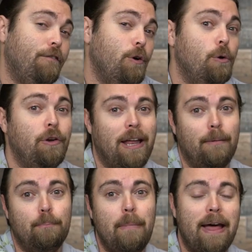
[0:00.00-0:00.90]
food
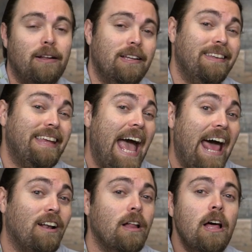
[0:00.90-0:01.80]
and metal and
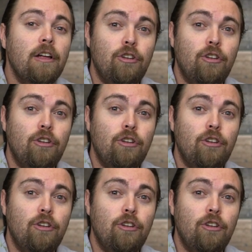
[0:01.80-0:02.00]
cattle